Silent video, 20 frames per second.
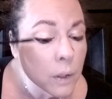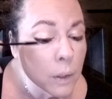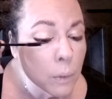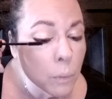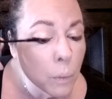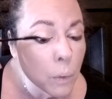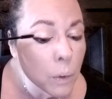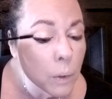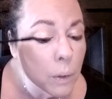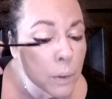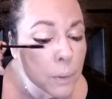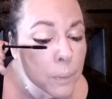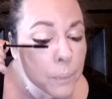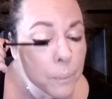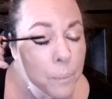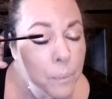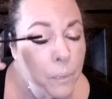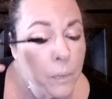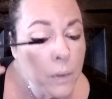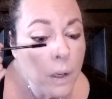they were.
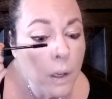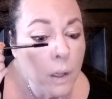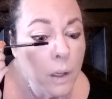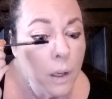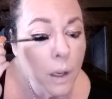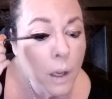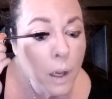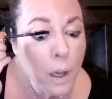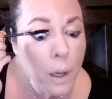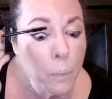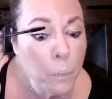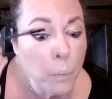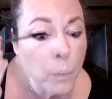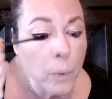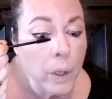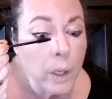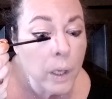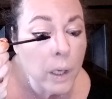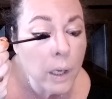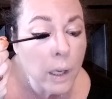And
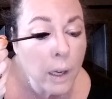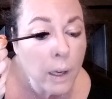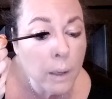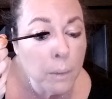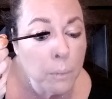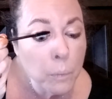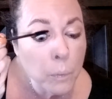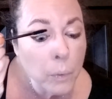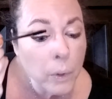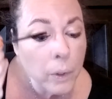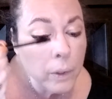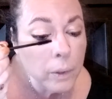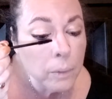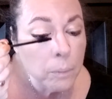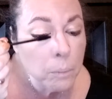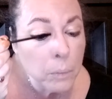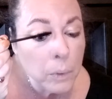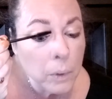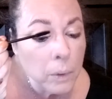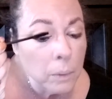when I'm
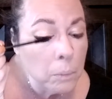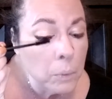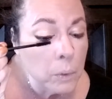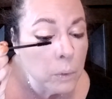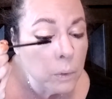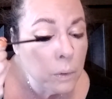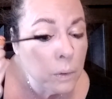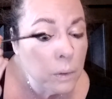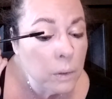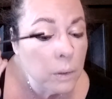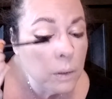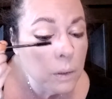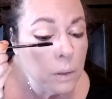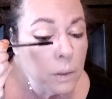wearing minimal,